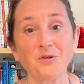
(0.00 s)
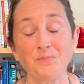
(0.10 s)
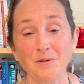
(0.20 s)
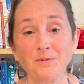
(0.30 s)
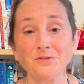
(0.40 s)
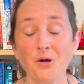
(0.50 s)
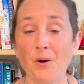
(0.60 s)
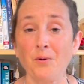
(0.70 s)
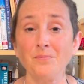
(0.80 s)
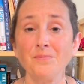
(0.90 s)
to people's
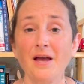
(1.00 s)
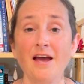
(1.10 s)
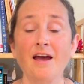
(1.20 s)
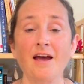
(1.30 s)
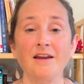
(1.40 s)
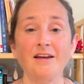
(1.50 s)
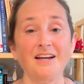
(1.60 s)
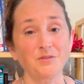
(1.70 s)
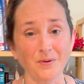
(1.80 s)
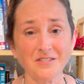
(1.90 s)
home and
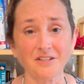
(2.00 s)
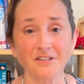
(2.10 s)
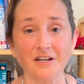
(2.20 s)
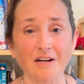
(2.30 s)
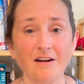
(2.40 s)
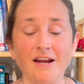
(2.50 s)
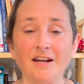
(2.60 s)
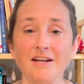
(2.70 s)
I space clear,